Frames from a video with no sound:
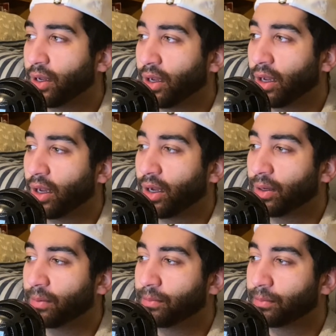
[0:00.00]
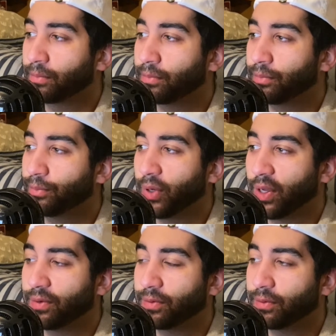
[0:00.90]

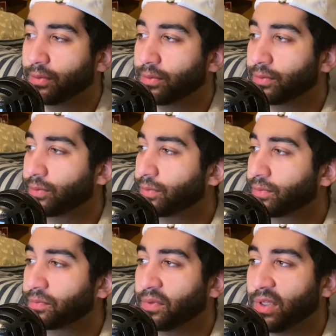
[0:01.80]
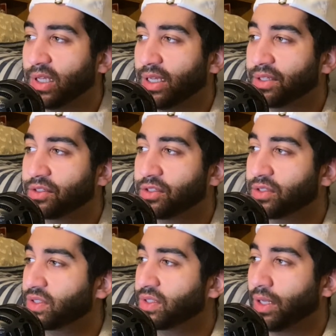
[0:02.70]
But it's
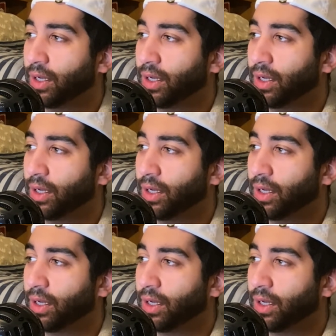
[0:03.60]
just